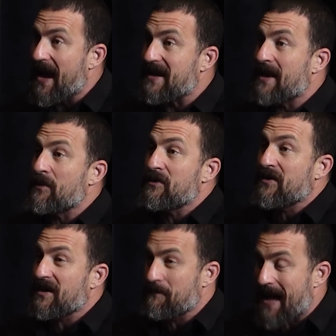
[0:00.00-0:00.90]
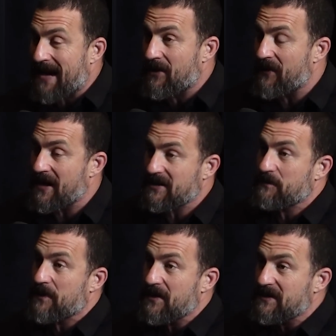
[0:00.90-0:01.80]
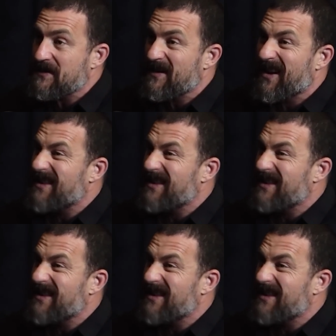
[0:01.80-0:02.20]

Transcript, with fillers: And yet when you think back on that experience,